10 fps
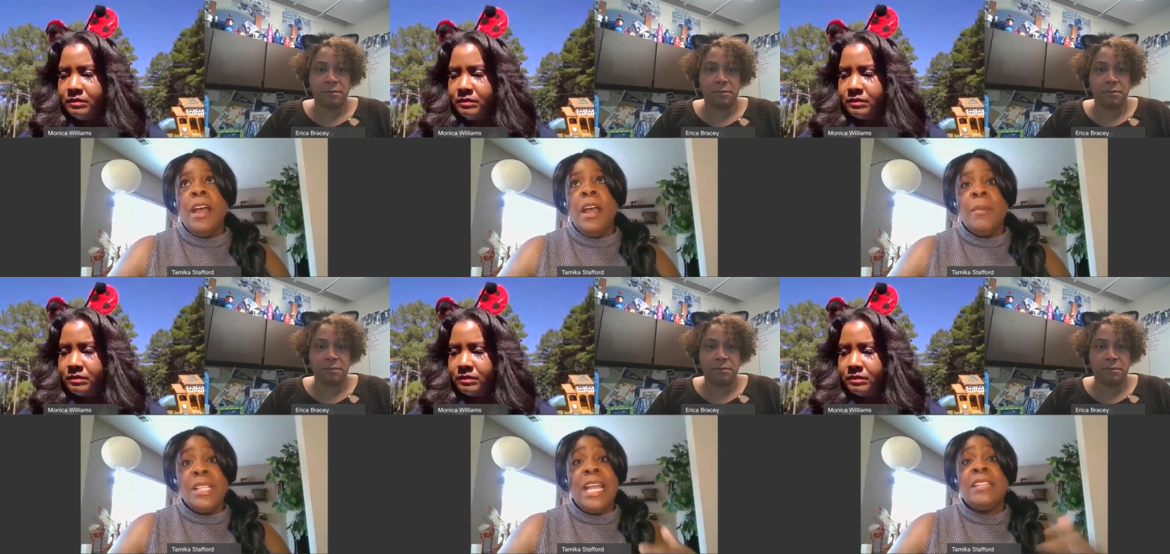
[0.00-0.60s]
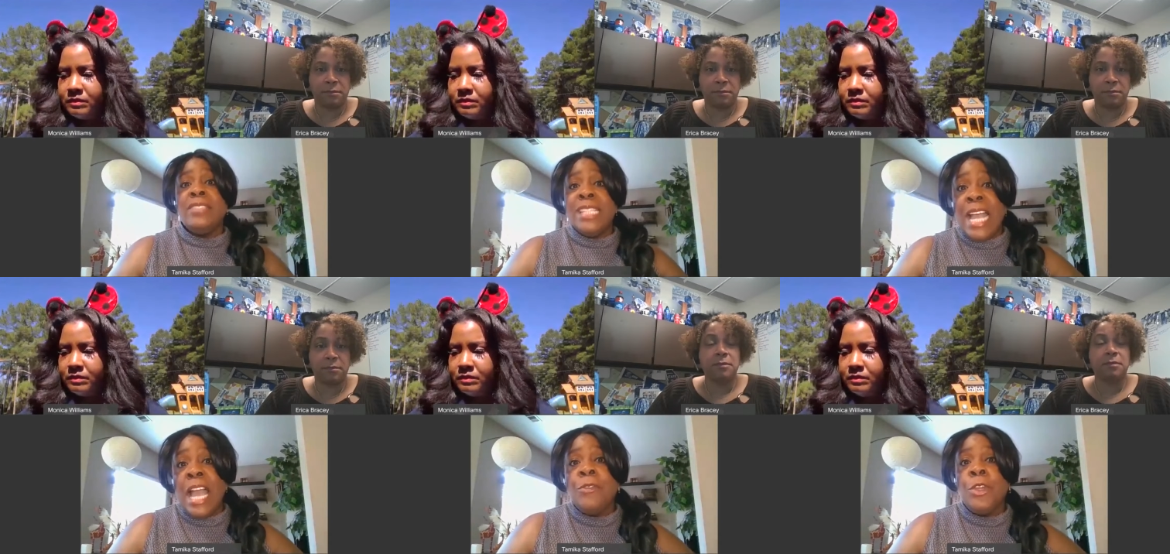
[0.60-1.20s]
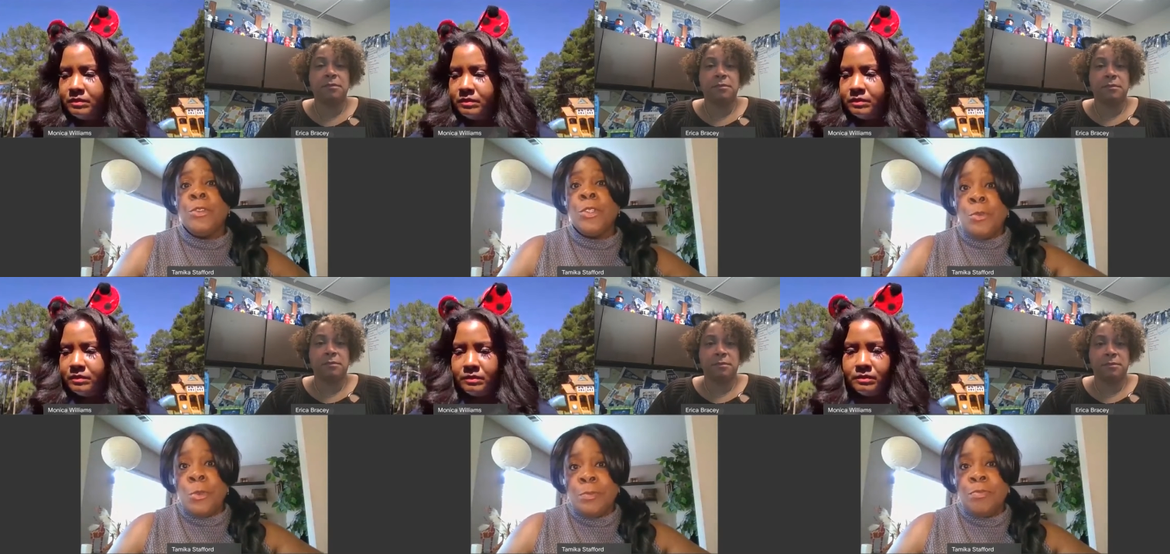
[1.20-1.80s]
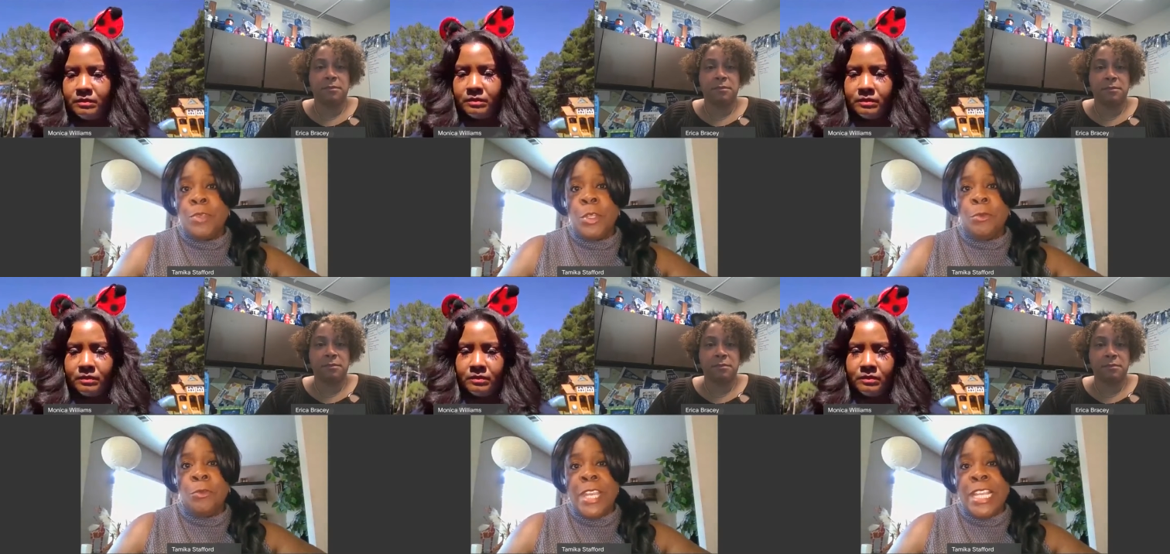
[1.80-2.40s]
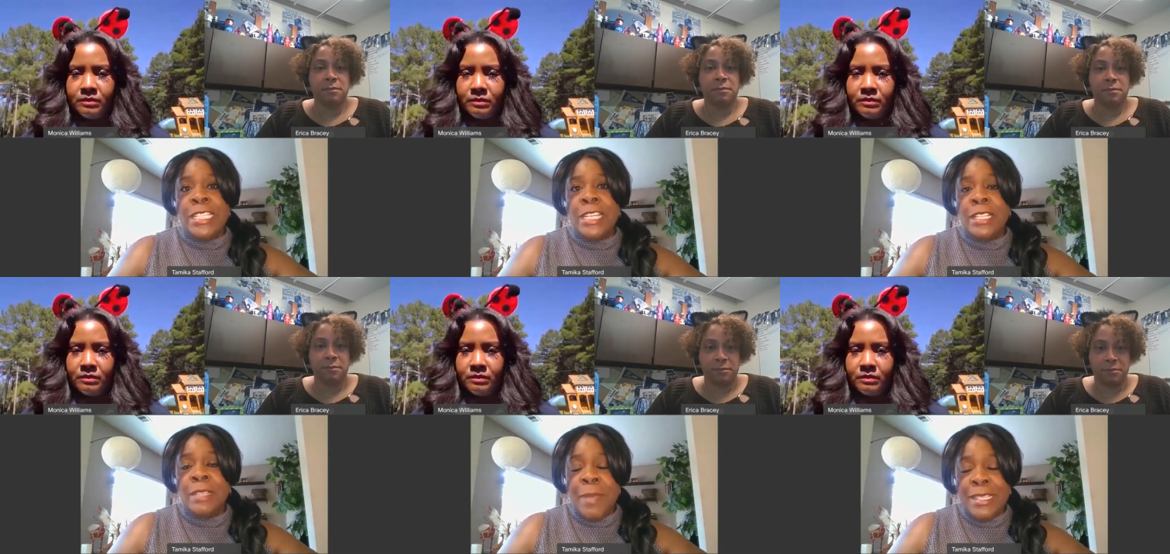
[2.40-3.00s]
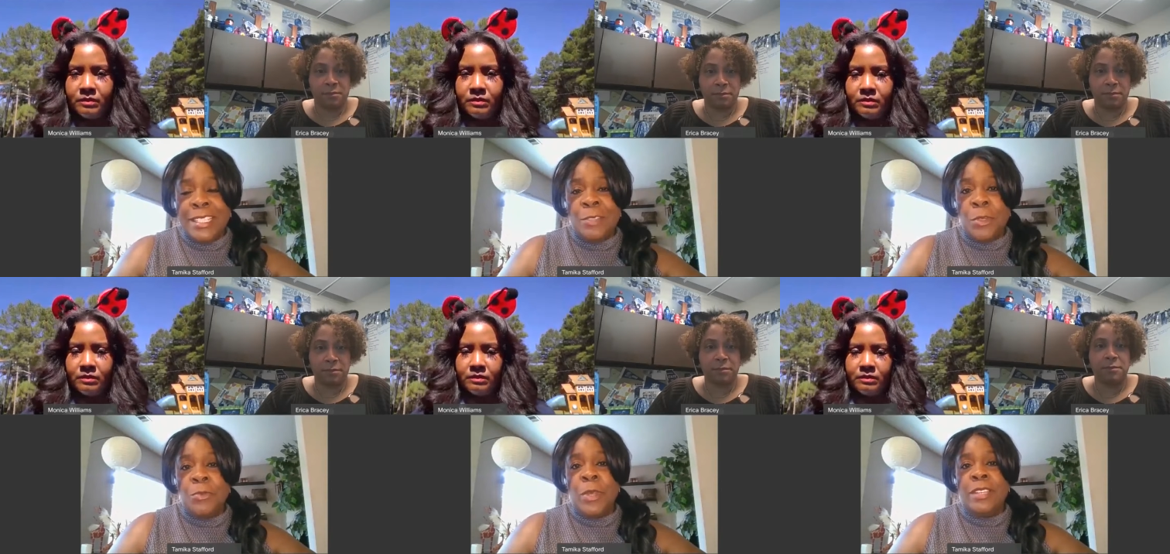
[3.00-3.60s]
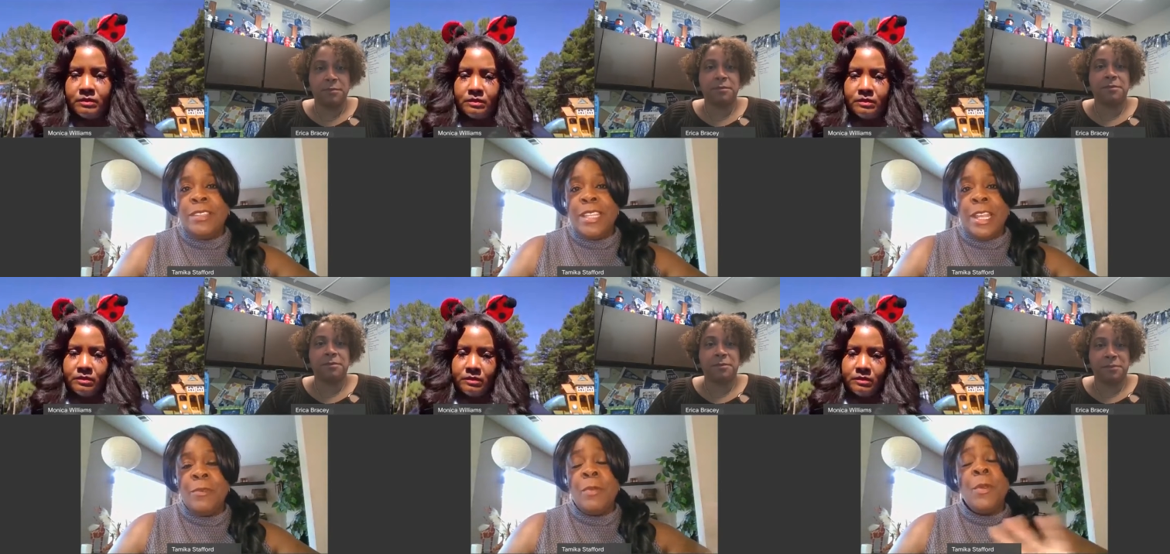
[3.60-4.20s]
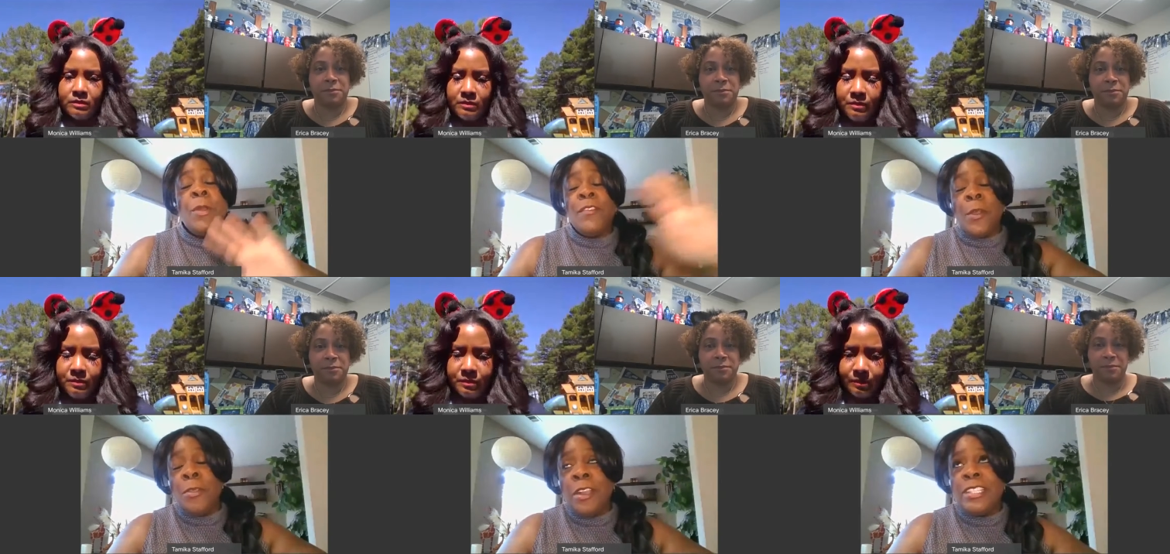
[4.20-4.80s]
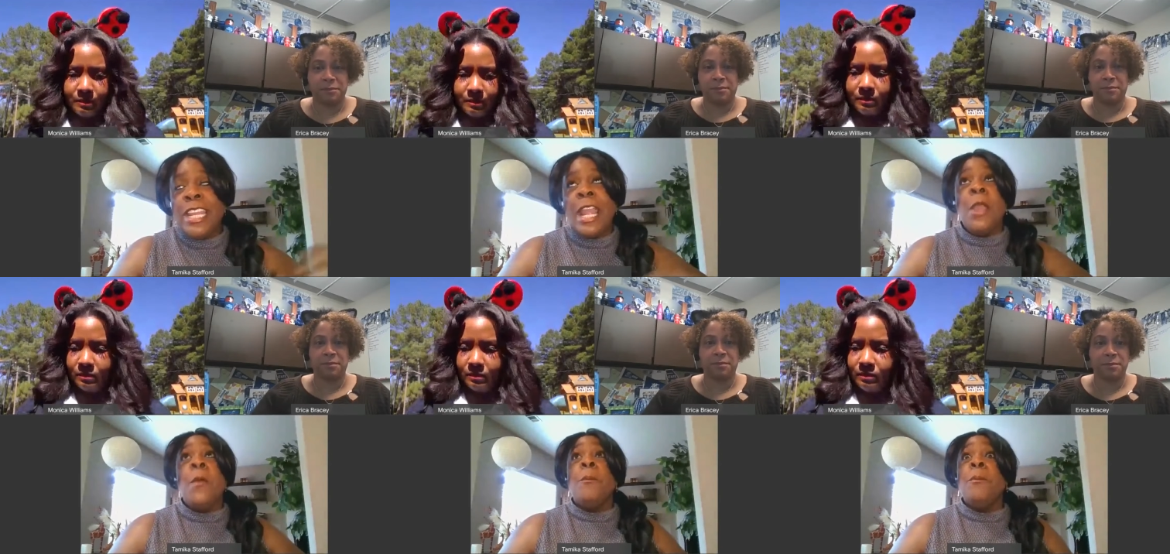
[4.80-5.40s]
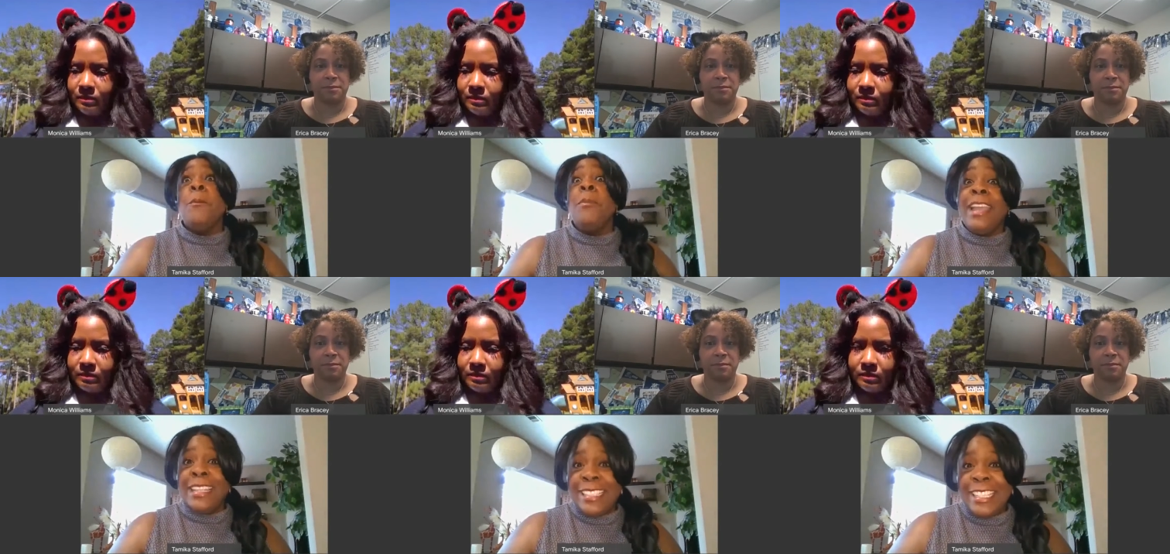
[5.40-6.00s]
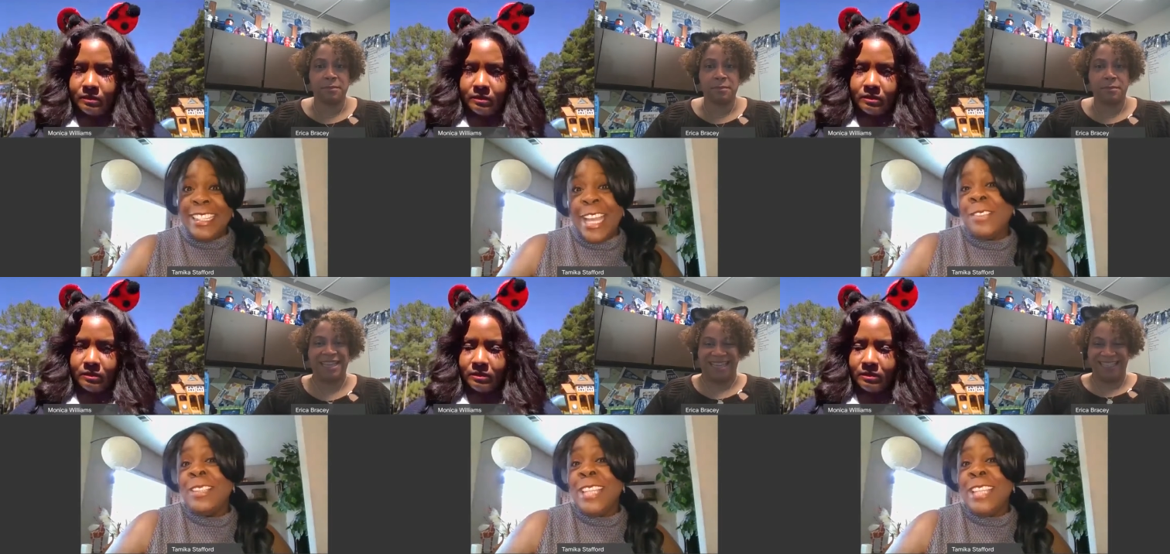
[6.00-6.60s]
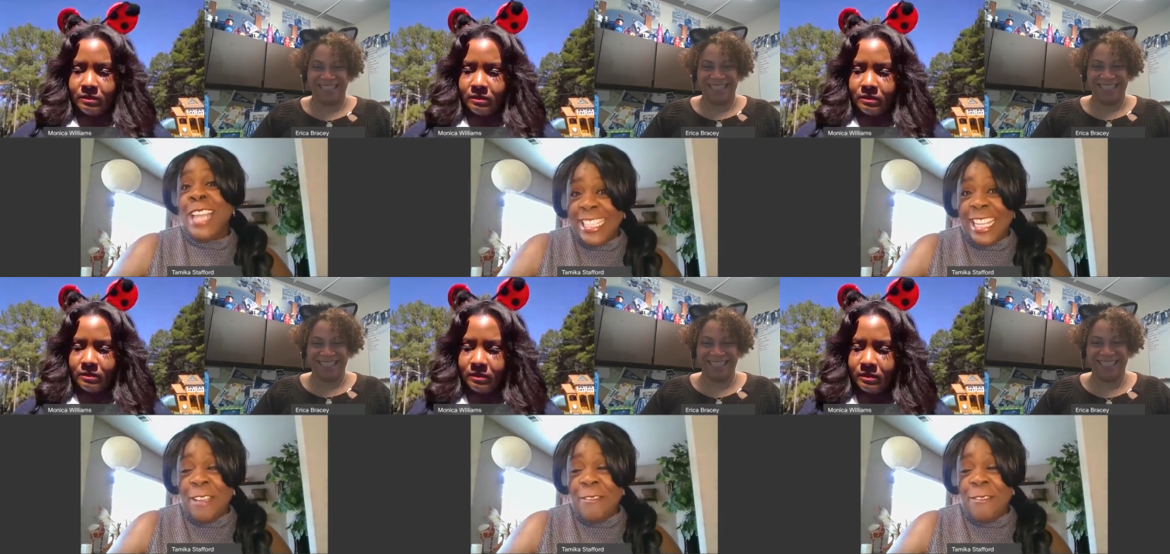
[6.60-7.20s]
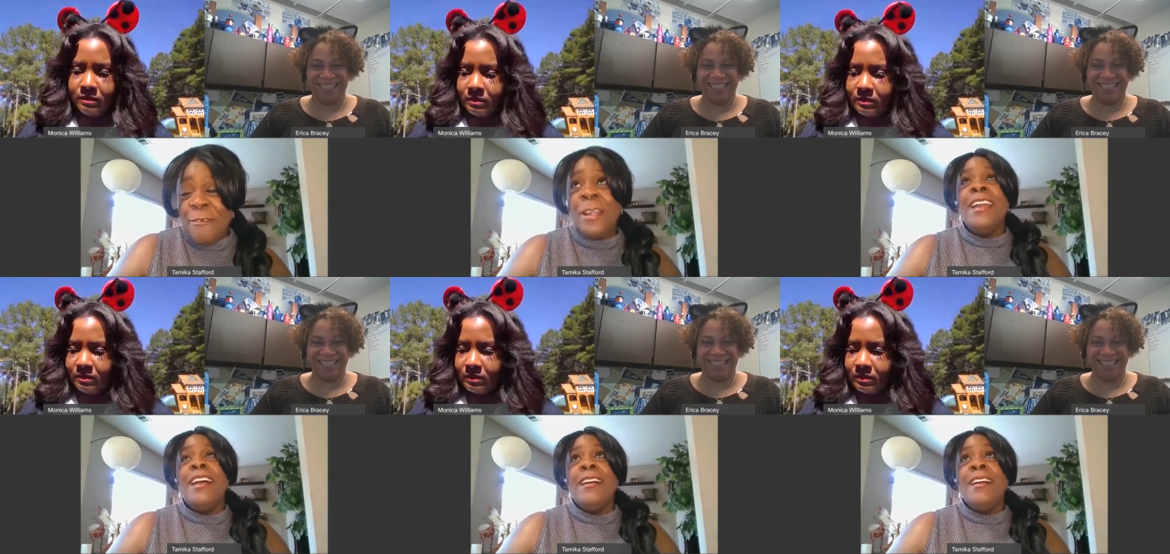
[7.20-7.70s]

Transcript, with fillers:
Speaker 1: But because um, that's designed for your school, you know, fees and expenses, which we anyway we don't even go there today. But that's what that's designed for.